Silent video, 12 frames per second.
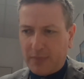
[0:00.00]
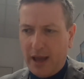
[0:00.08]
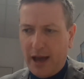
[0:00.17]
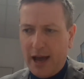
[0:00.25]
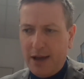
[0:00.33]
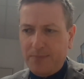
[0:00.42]

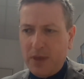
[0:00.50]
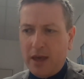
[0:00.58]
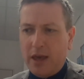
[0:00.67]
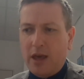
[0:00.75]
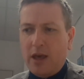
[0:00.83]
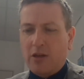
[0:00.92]
Um,
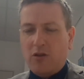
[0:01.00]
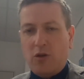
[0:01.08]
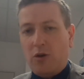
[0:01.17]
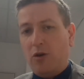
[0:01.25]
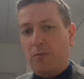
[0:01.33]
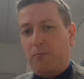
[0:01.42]
so
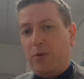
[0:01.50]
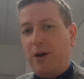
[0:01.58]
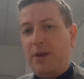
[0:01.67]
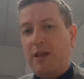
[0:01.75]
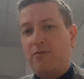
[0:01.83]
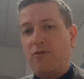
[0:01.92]
the Prime
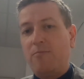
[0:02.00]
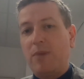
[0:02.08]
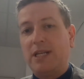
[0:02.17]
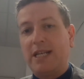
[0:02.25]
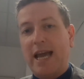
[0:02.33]
Minister on Monday